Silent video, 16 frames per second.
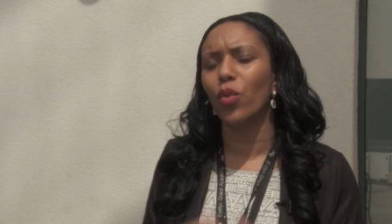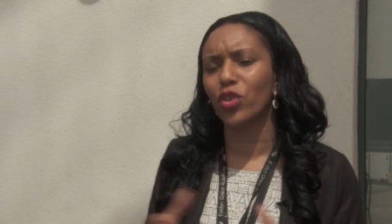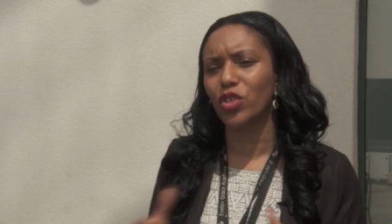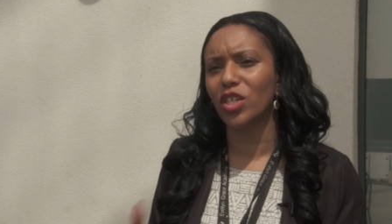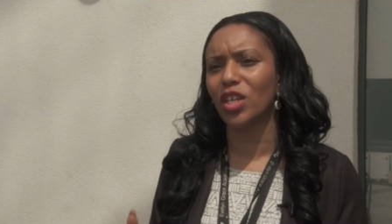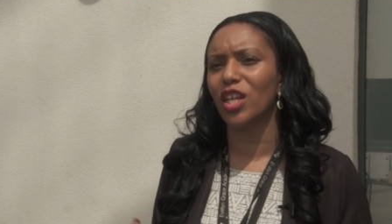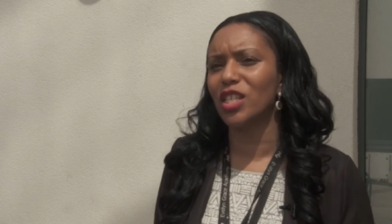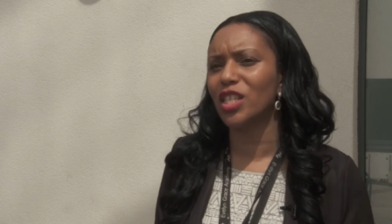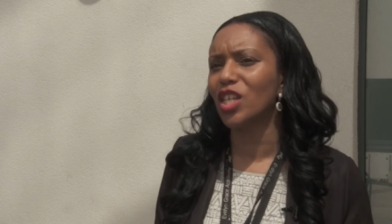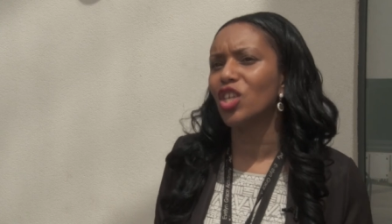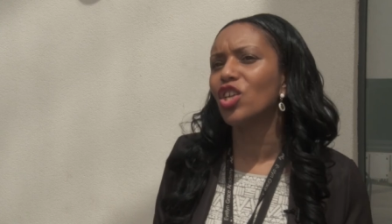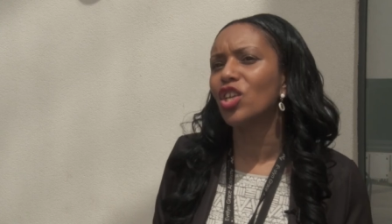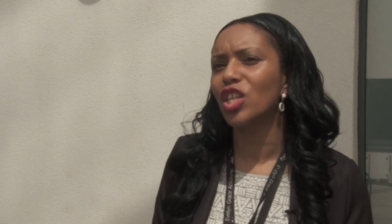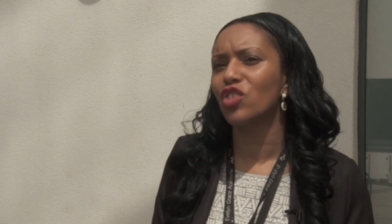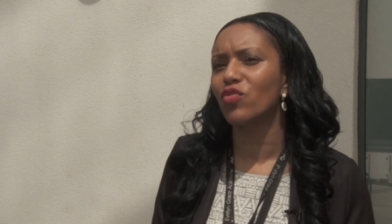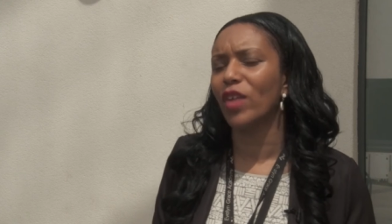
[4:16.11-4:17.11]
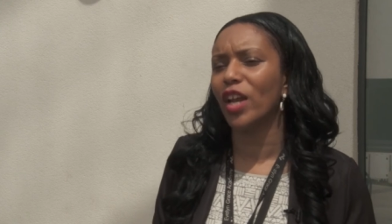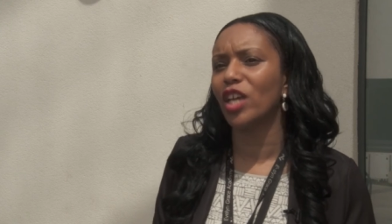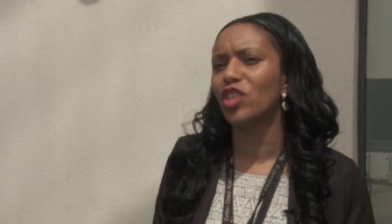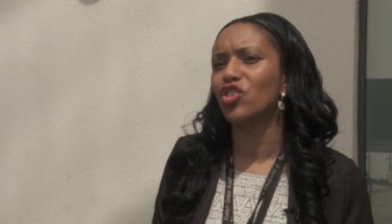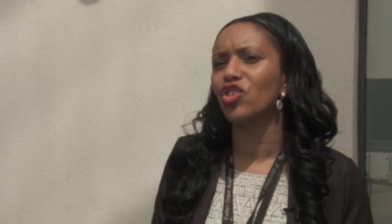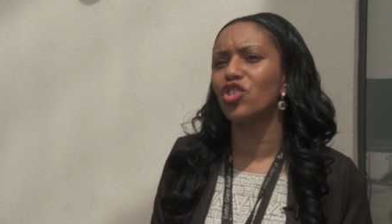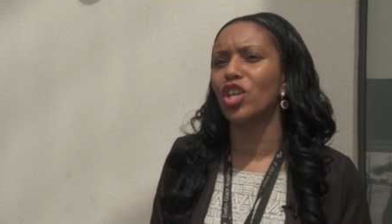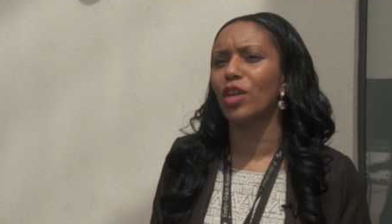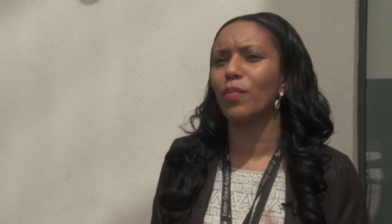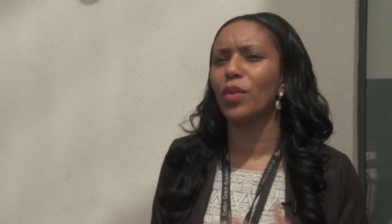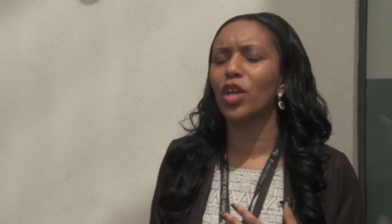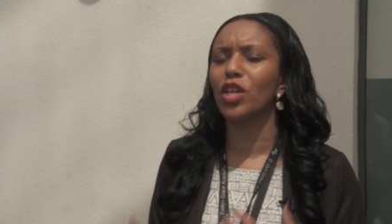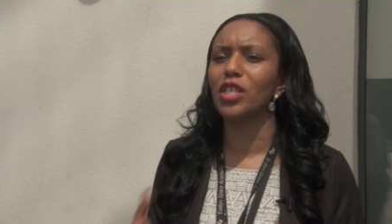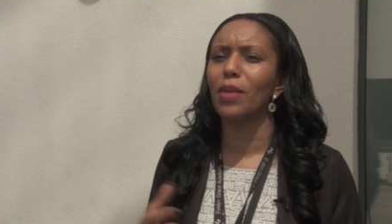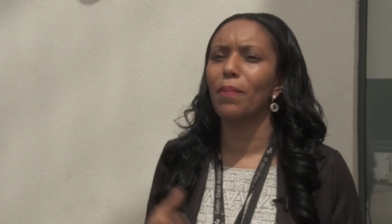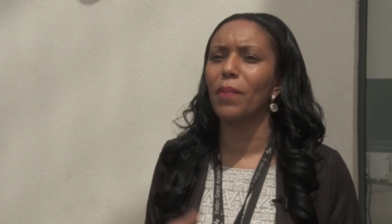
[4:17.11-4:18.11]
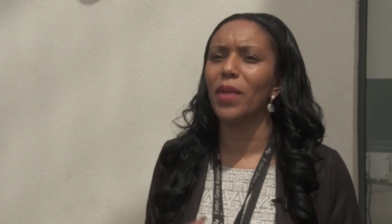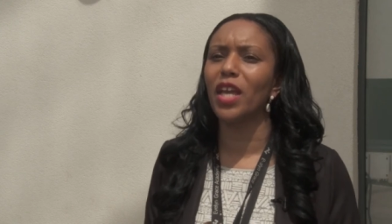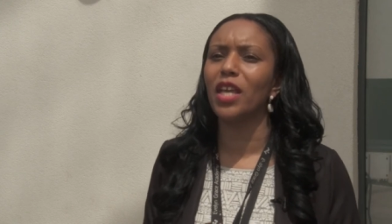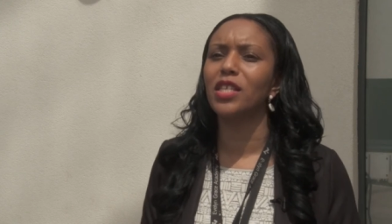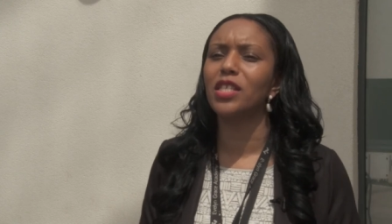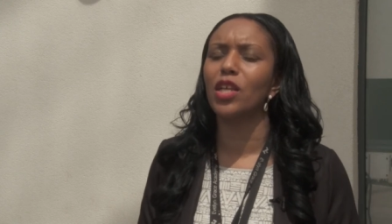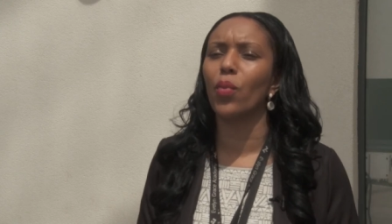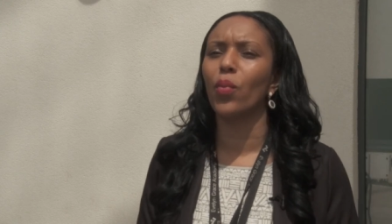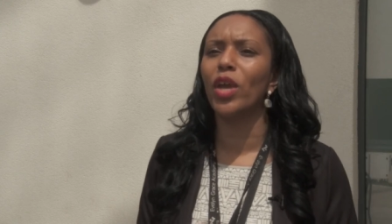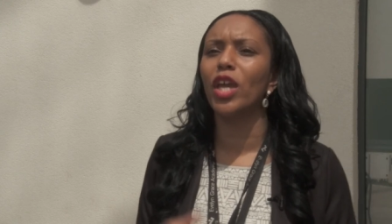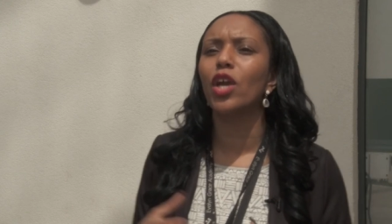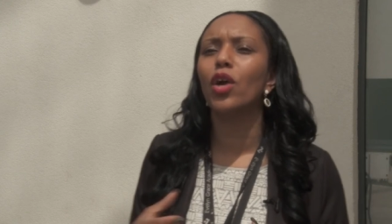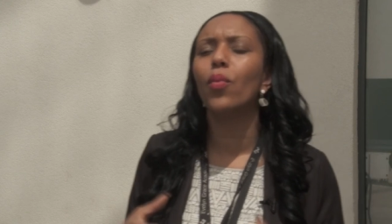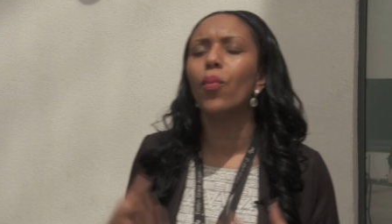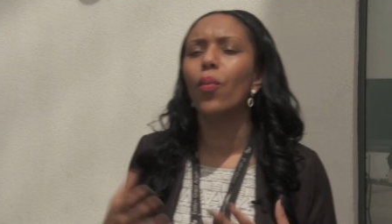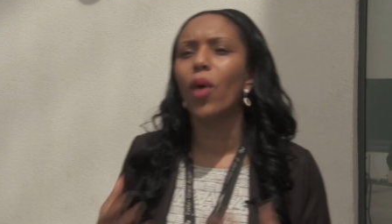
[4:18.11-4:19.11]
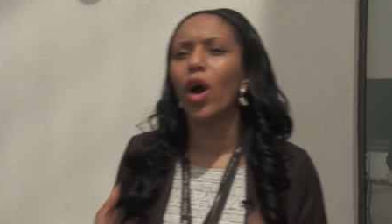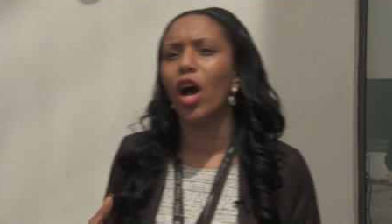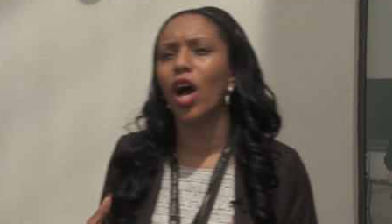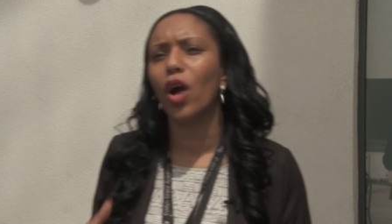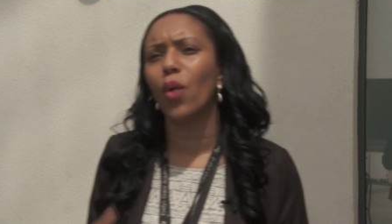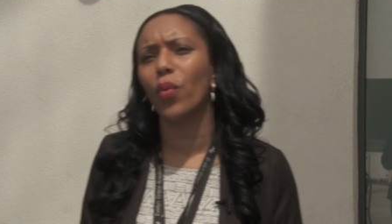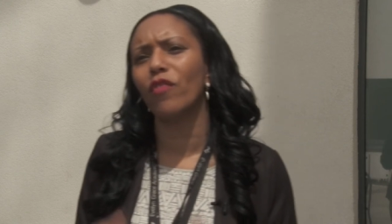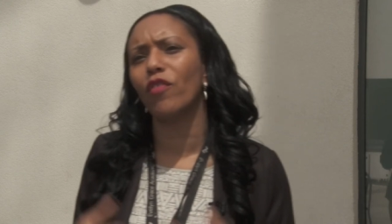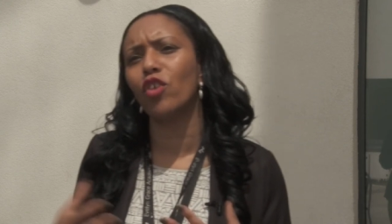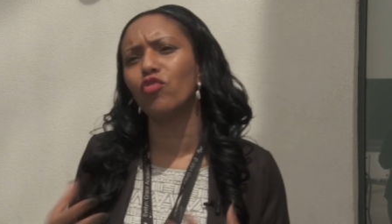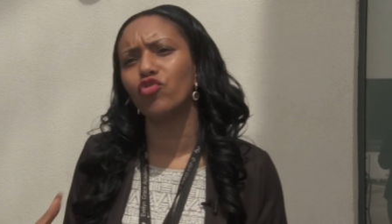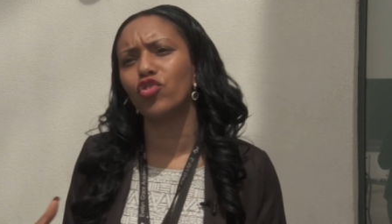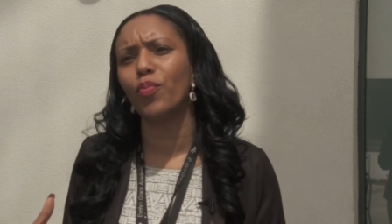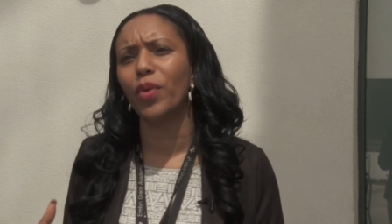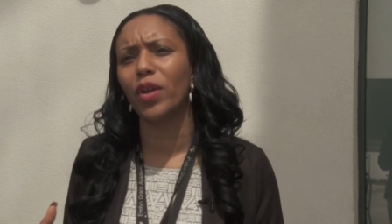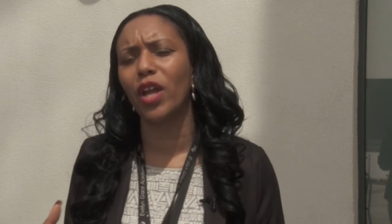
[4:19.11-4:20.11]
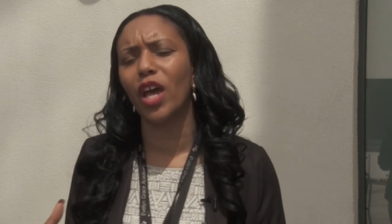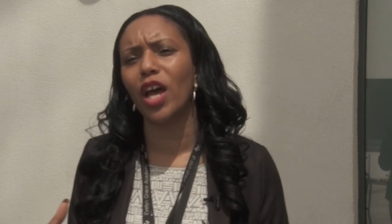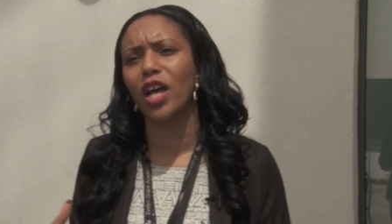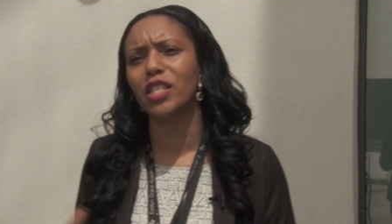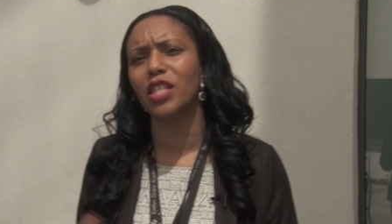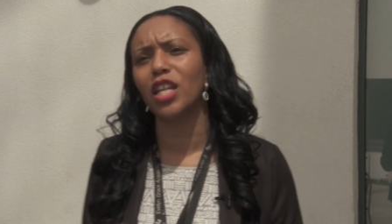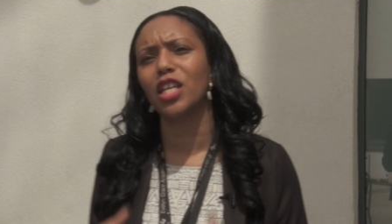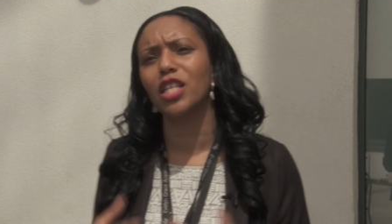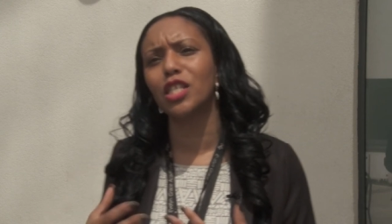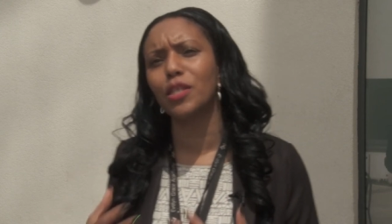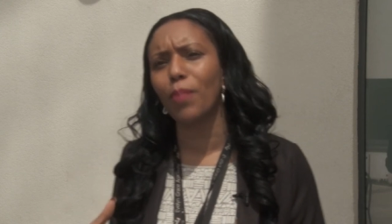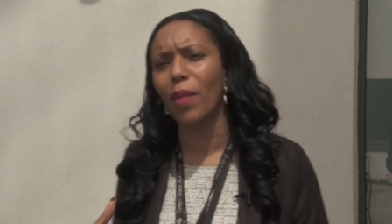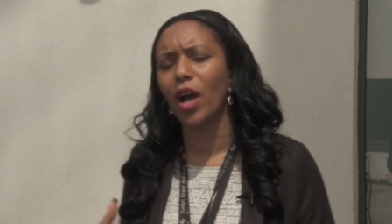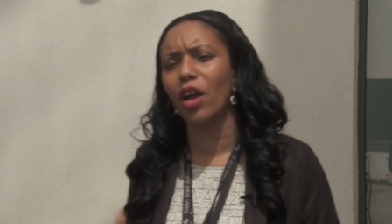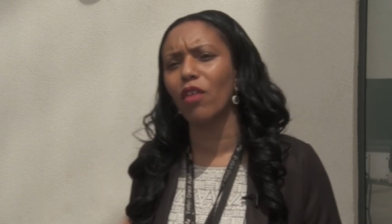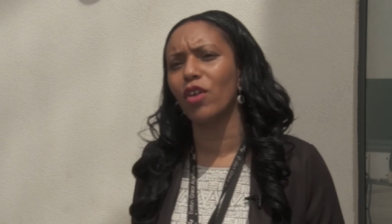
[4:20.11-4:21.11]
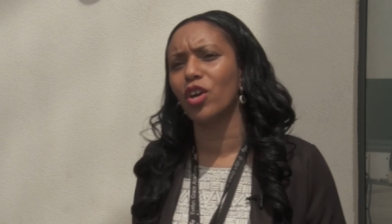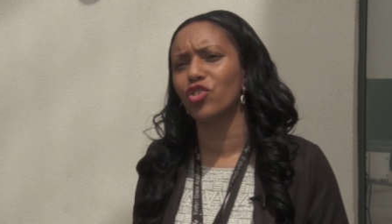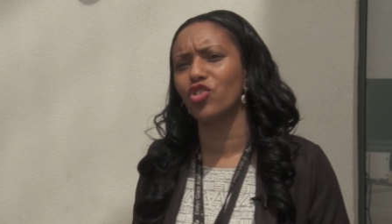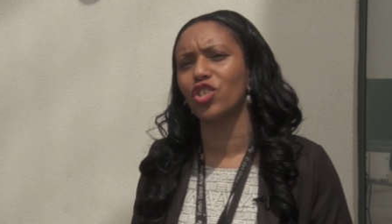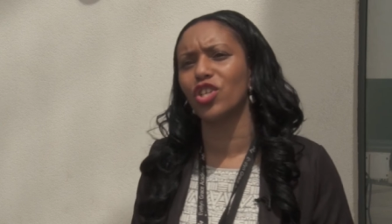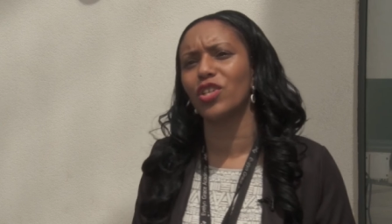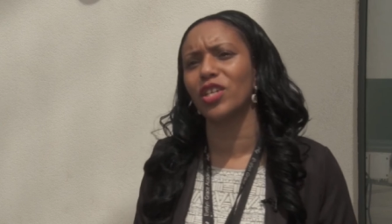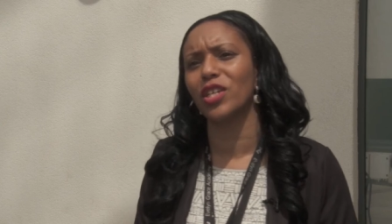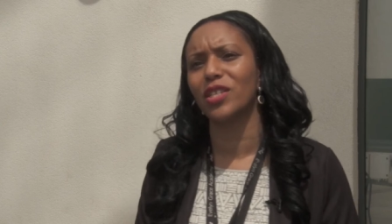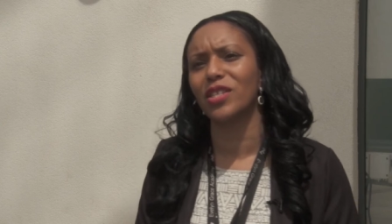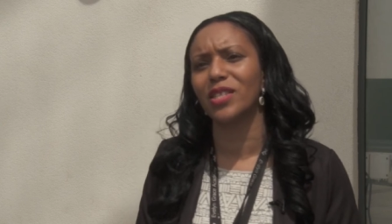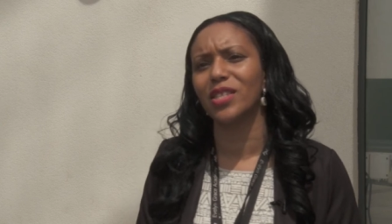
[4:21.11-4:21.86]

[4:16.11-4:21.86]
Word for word: want to continue this relationship because it means that we can work with entrepreneurs and inspire our students.